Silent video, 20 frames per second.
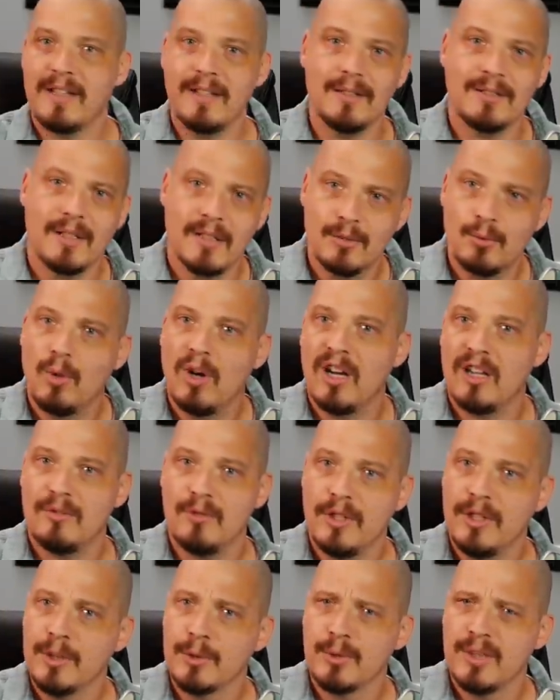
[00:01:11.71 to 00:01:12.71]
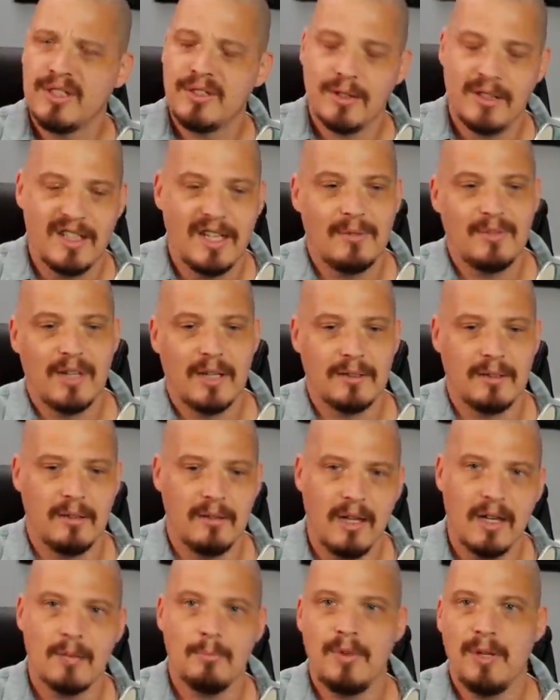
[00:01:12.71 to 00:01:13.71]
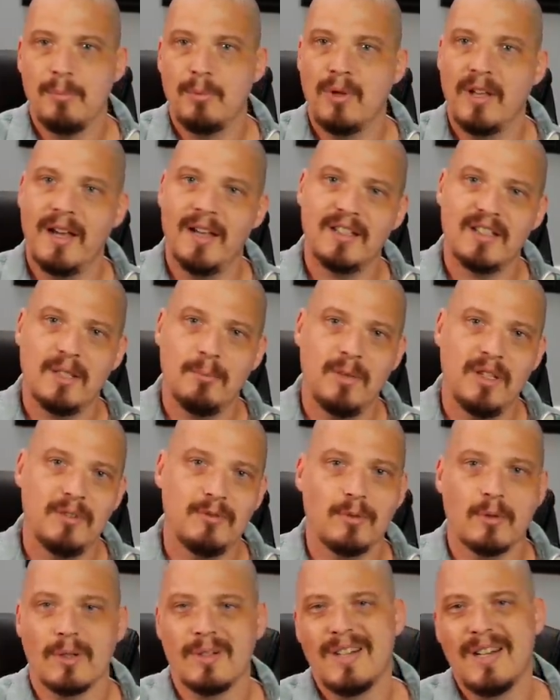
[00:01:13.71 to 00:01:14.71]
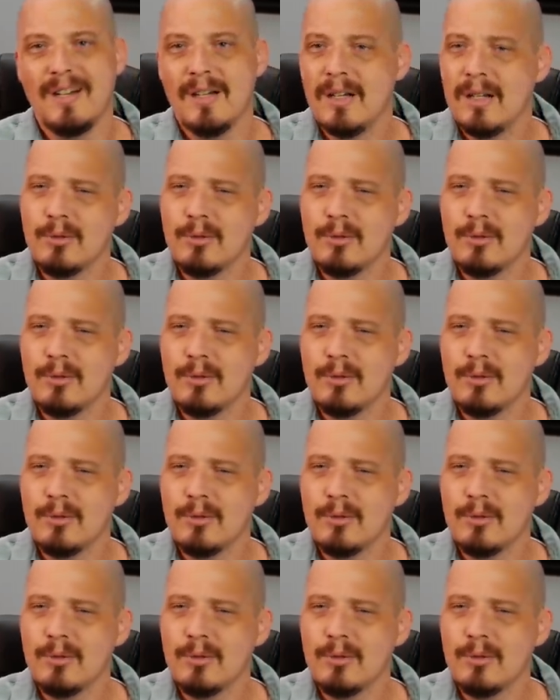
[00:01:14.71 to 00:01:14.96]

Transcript: I guess that's why here recently I've gotten a lot of people asking me for